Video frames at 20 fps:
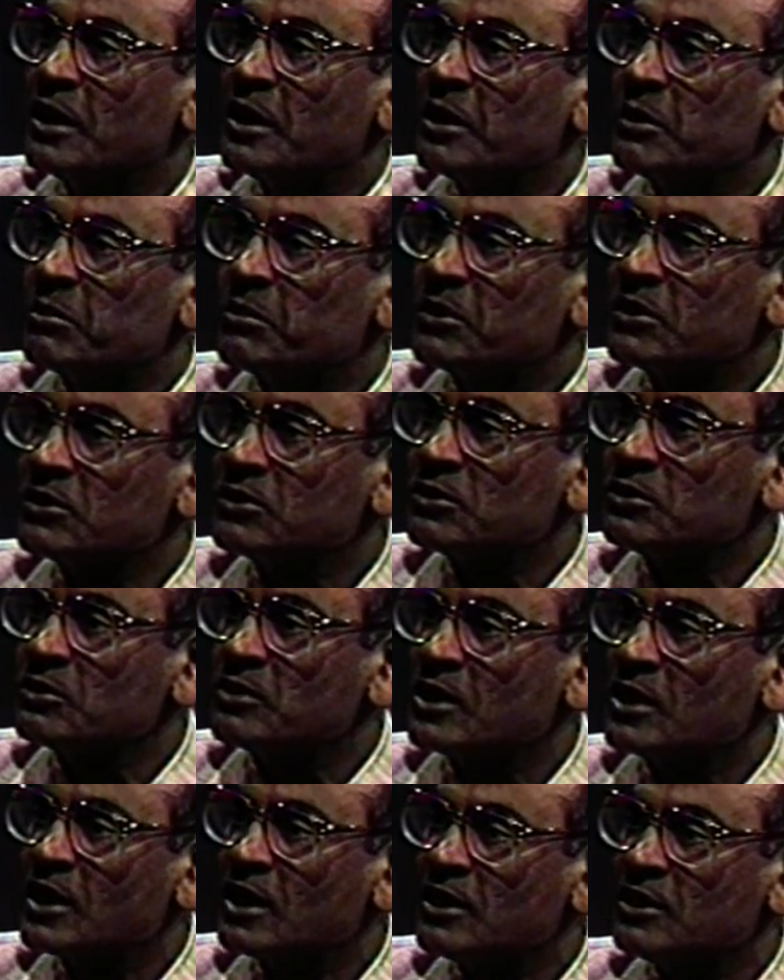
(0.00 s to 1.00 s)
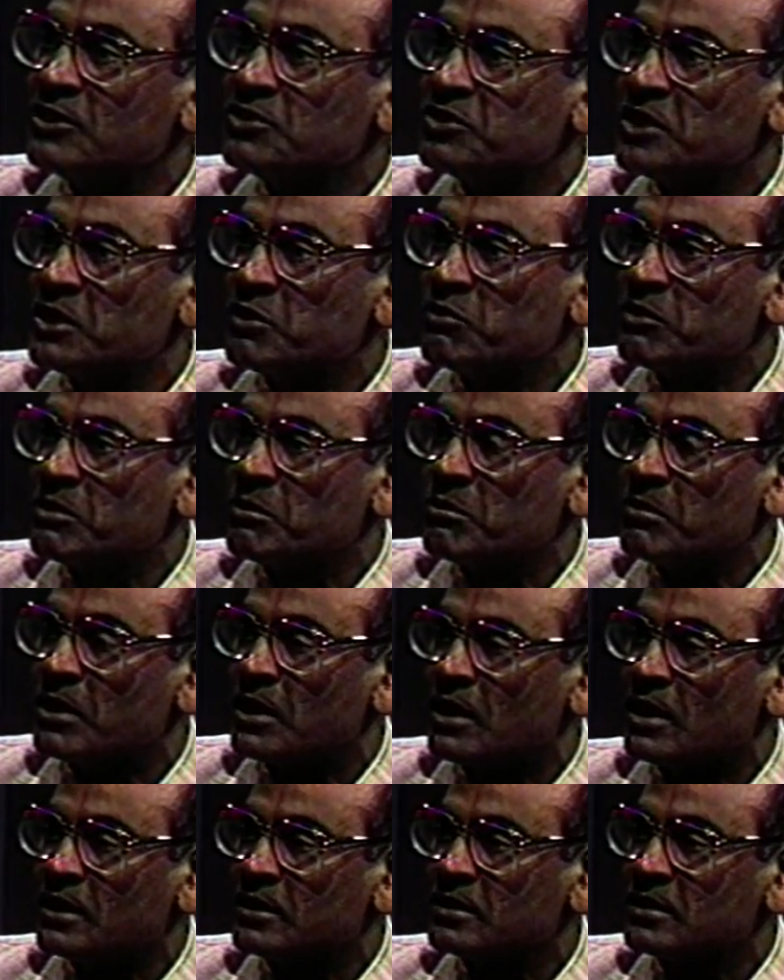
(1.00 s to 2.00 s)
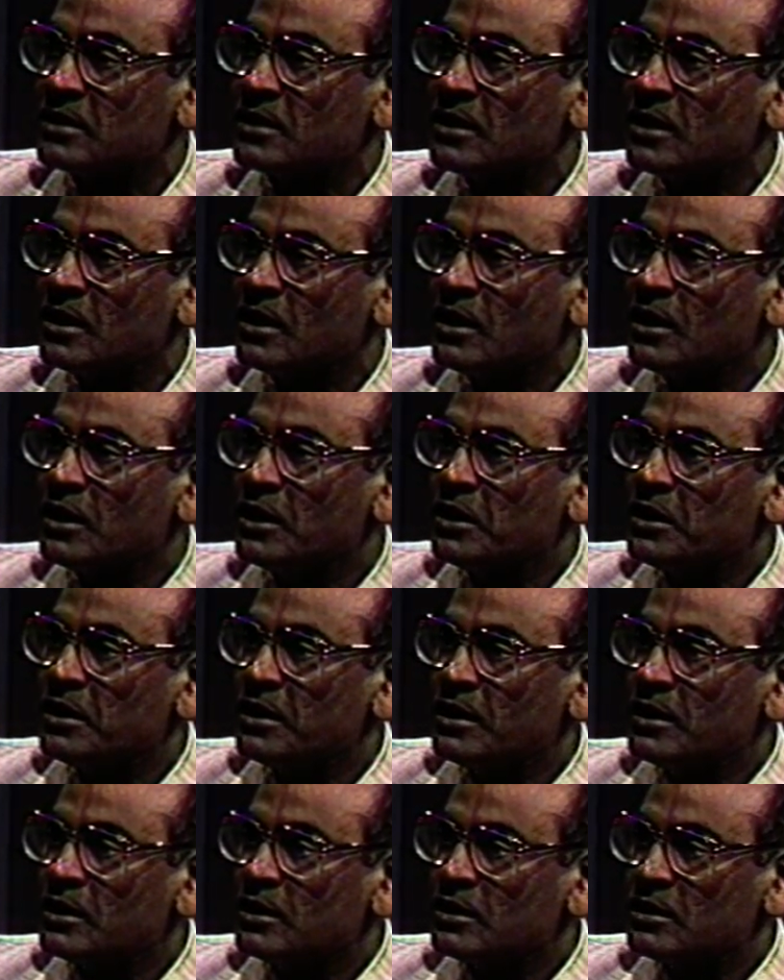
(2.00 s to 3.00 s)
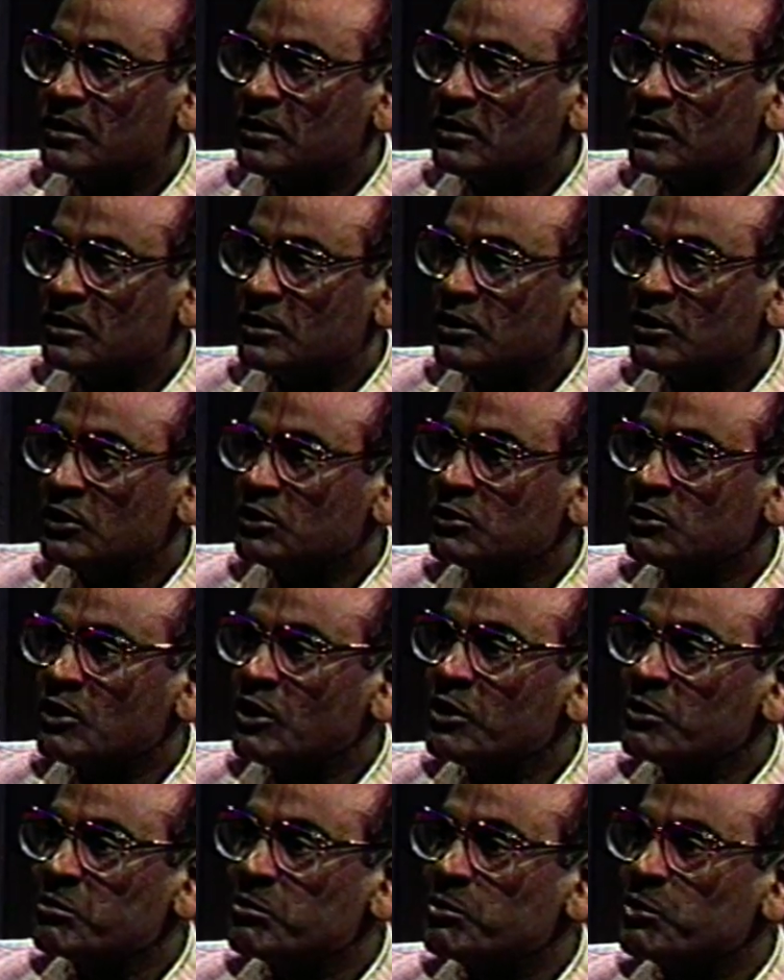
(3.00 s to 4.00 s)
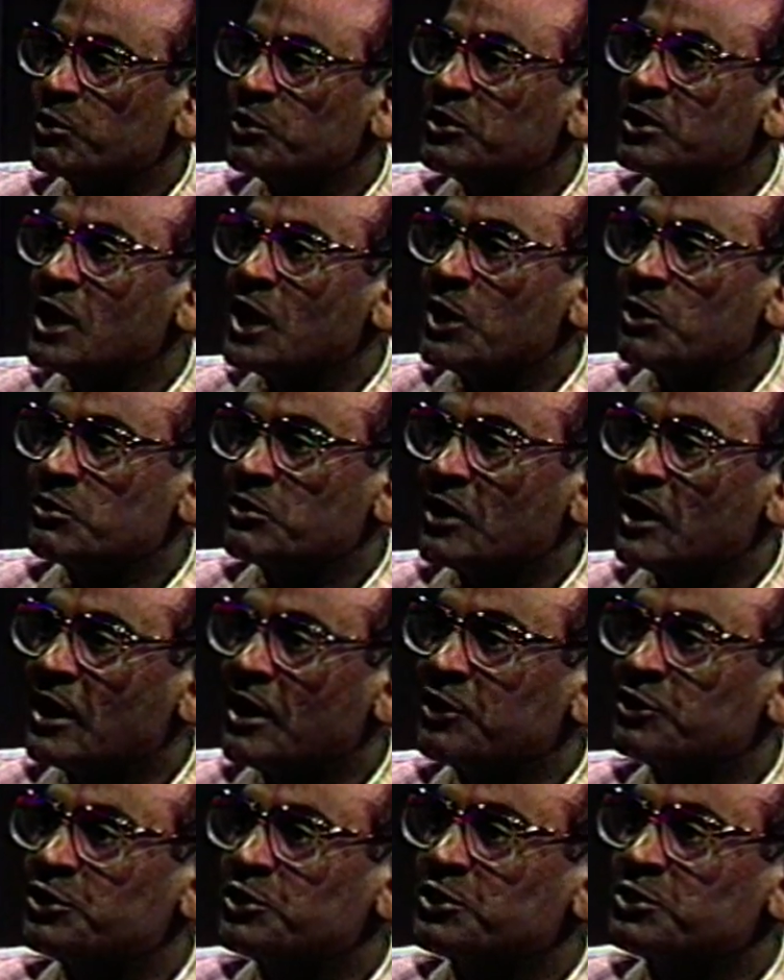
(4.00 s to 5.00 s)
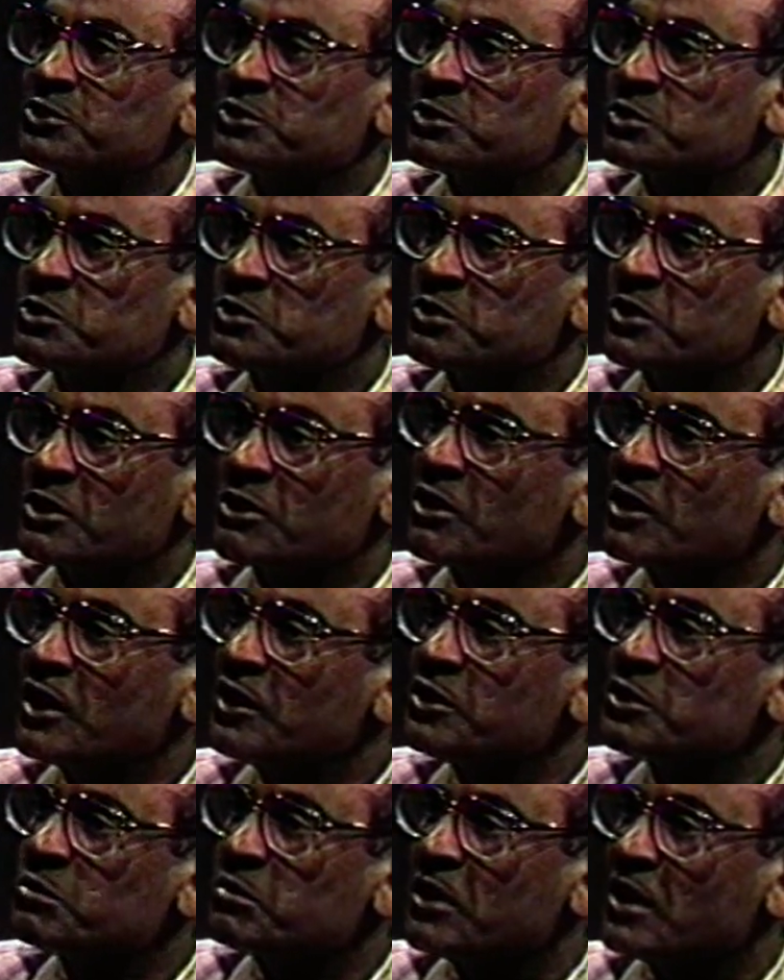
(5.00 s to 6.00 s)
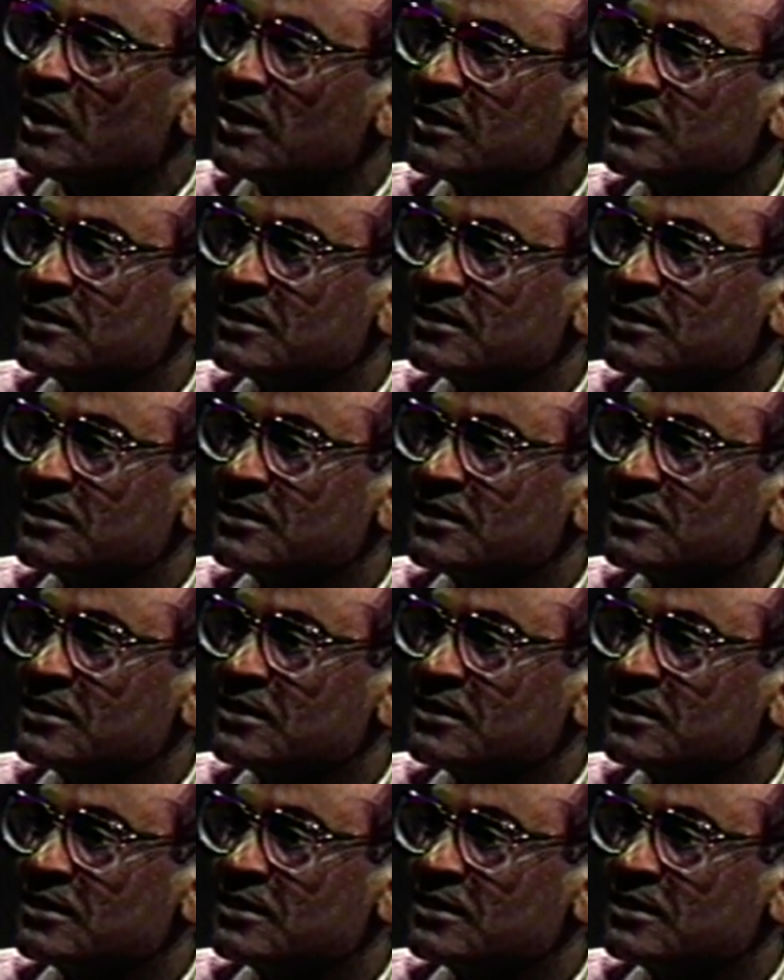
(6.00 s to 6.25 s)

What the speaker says: A person on any genuine path does not put down others who are on other paths.